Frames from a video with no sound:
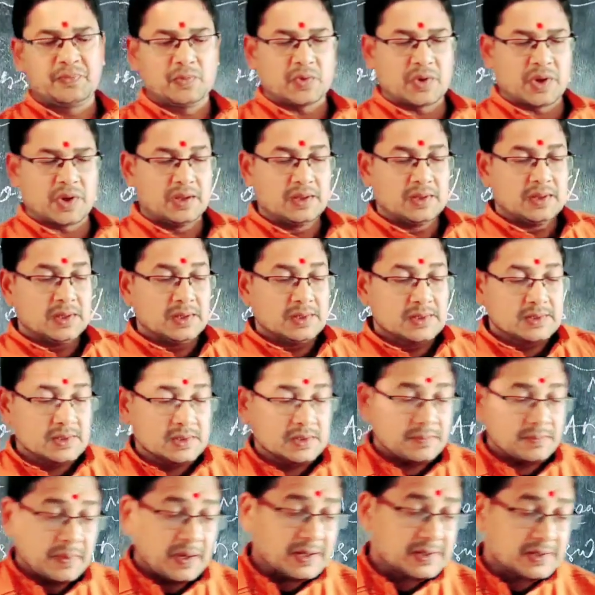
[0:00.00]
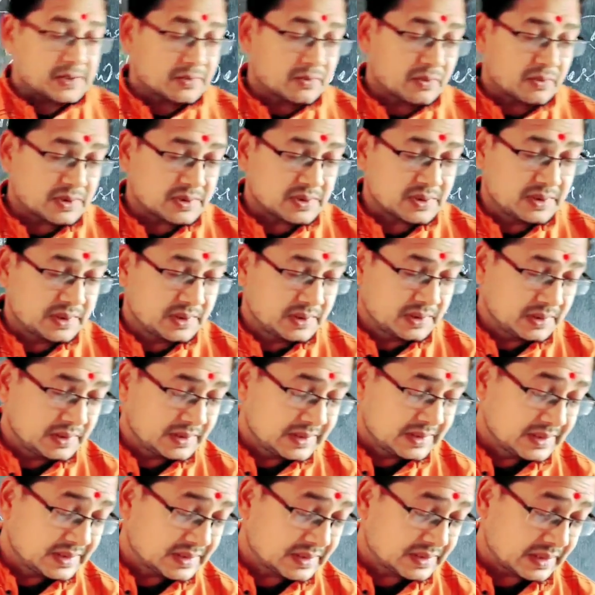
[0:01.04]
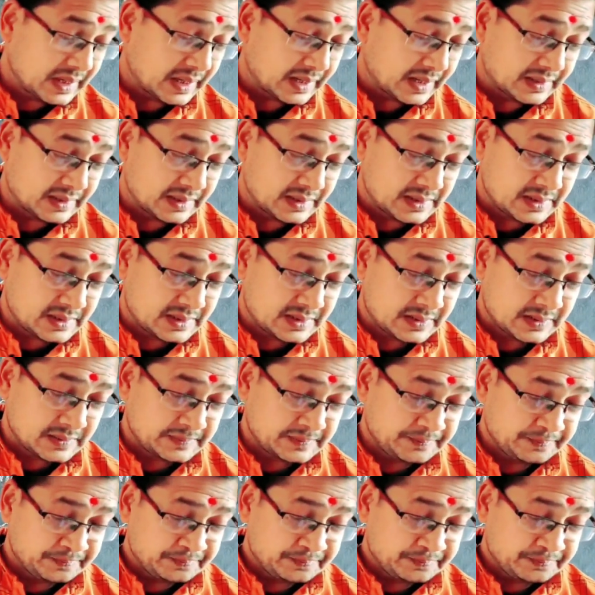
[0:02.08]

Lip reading: Okay. So the first question is like this.